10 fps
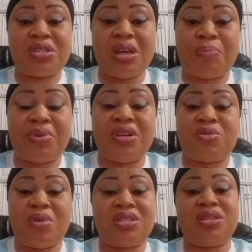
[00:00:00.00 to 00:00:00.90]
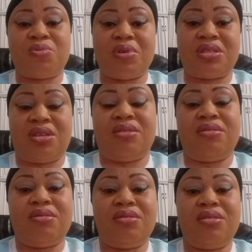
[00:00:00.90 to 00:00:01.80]
April 2020,
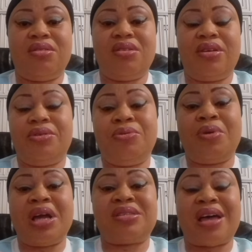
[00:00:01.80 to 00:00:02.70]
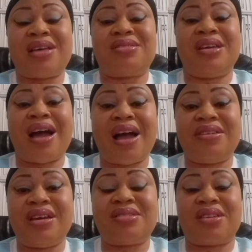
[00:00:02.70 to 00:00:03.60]
U.S. has the
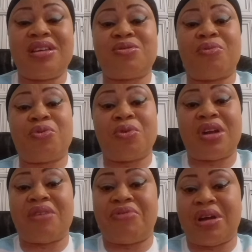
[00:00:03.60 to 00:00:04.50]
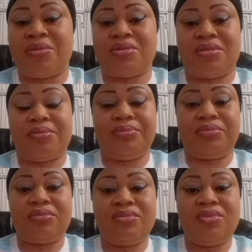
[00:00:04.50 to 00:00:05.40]
highest case of coronavirus.
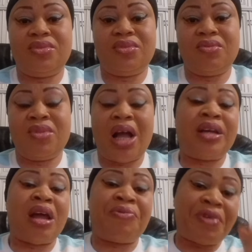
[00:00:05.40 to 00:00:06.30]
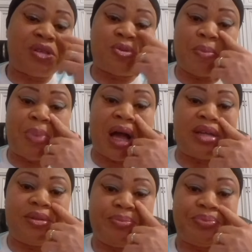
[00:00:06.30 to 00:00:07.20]
And I felt so
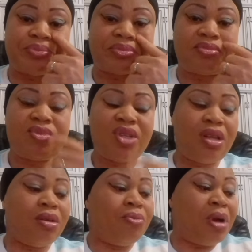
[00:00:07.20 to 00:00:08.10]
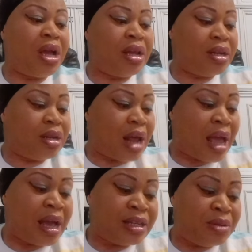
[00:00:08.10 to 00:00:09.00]
bad when
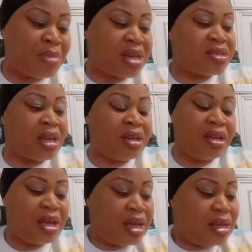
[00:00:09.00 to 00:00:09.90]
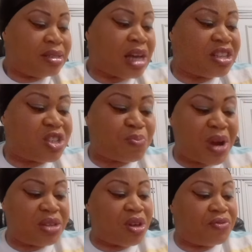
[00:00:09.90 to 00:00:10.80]
I heard the man saying that the
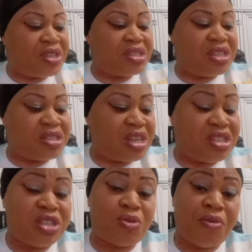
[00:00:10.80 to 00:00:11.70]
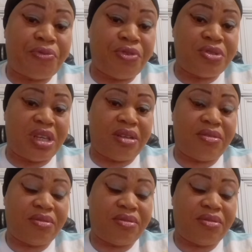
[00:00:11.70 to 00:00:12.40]
spread of this disease is confusing.